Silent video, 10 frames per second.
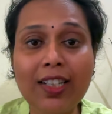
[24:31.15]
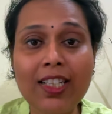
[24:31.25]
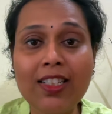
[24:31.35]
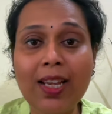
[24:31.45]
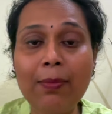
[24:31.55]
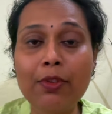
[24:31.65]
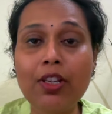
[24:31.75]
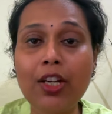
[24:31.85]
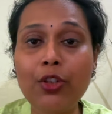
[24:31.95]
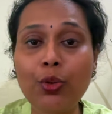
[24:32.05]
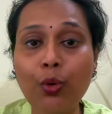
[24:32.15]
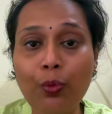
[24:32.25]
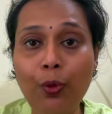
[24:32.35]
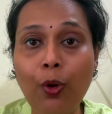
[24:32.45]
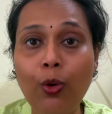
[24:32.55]
three steps that you
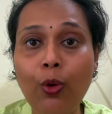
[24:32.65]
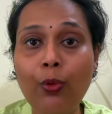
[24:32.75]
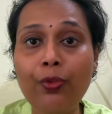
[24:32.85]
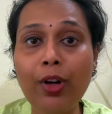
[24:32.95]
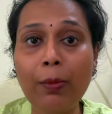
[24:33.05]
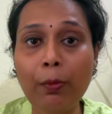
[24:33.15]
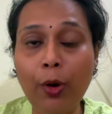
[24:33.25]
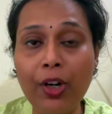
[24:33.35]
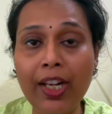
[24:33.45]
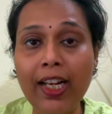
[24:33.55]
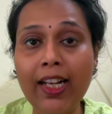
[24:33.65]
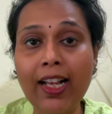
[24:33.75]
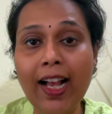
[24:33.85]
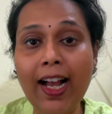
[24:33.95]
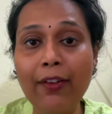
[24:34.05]
follow from morning,
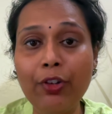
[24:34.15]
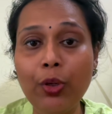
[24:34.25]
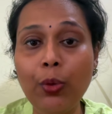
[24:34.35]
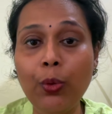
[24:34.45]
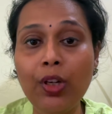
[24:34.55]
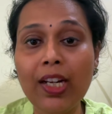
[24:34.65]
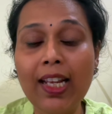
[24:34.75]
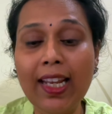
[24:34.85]
afternoon,